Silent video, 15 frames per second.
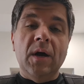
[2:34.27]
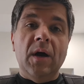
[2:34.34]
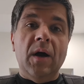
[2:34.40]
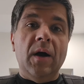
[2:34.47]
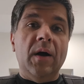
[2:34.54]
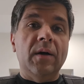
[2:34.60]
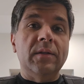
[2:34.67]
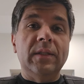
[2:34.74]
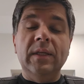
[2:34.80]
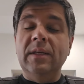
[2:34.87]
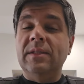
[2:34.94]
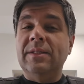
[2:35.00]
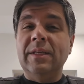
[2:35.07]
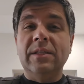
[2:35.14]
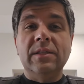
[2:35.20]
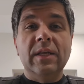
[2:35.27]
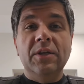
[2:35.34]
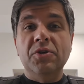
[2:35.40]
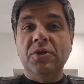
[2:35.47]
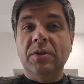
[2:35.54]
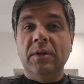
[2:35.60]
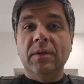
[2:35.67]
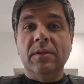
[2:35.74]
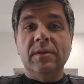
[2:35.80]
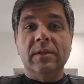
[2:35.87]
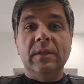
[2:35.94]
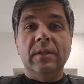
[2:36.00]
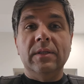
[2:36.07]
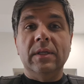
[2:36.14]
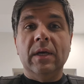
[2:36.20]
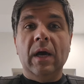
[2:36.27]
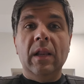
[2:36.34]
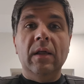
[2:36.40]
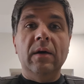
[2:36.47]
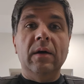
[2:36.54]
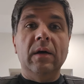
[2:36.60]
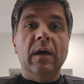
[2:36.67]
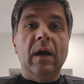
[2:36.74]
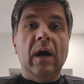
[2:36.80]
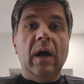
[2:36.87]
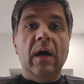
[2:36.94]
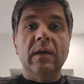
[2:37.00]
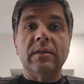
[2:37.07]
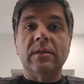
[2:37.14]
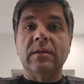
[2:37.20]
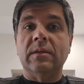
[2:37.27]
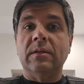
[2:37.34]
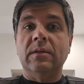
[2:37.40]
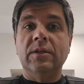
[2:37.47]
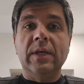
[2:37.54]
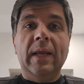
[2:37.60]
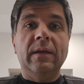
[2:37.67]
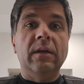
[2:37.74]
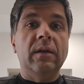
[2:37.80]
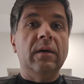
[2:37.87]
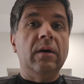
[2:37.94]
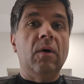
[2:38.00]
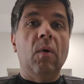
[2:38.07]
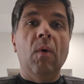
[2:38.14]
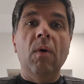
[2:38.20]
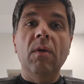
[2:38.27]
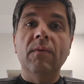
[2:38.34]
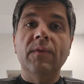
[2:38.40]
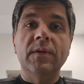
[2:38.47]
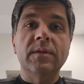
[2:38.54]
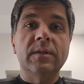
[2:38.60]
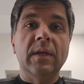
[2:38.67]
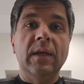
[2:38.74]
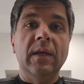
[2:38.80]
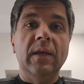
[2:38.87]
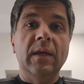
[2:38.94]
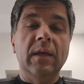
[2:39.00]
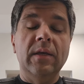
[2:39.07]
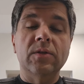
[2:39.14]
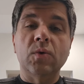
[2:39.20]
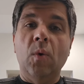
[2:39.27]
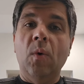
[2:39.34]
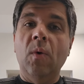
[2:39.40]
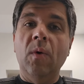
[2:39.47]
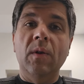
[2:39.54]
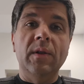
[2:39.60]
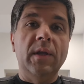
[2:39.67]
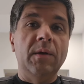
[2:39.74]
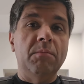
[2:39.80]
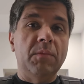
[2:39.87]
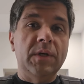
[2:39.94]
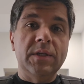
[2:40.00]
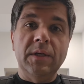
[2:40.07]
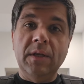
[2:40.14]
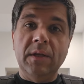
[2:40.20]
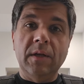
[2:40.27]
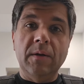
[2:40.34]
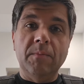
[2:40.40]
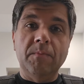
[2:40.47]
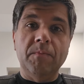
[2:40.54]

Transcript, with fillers: Uh, these distinctions, these color, caste, gender, all of this thing is all immaterial.